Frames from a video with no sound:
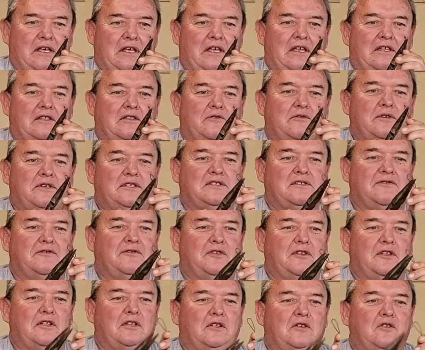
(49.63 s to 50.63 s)
And the reason for
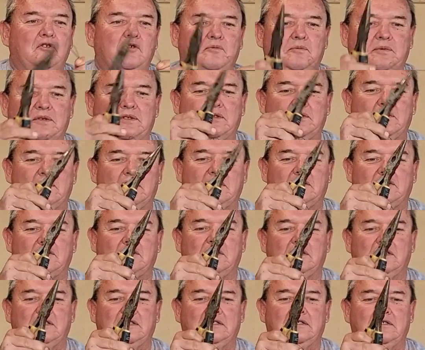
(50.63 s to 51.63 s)
the loop is so the
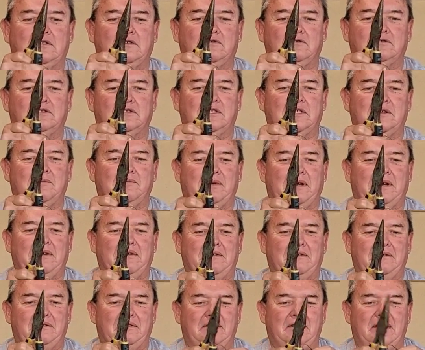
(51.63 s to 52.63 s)
chilies don't slip out,